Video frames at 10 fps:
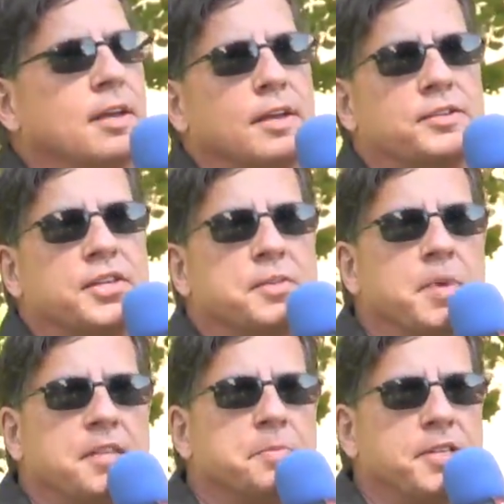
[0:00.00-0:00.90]
It just
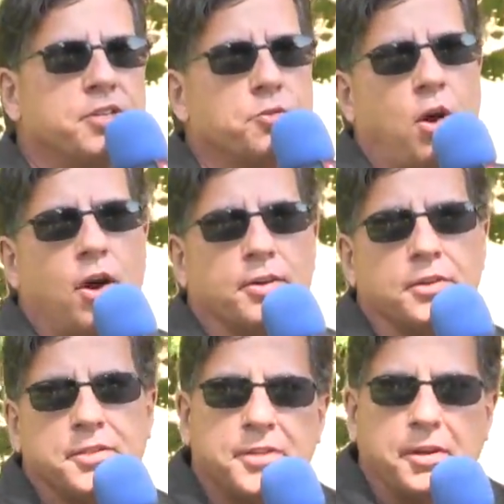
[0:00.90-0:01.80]
makes me
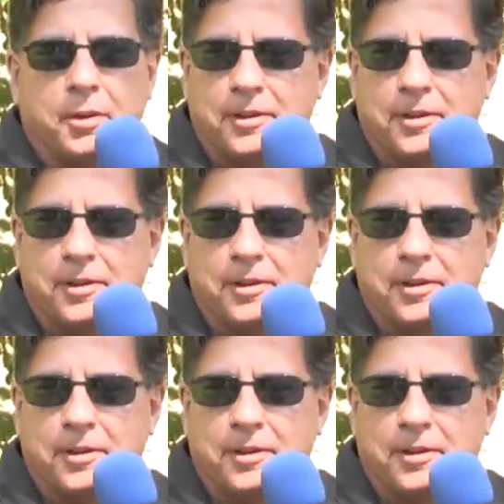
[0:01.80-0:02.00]
stronger, so.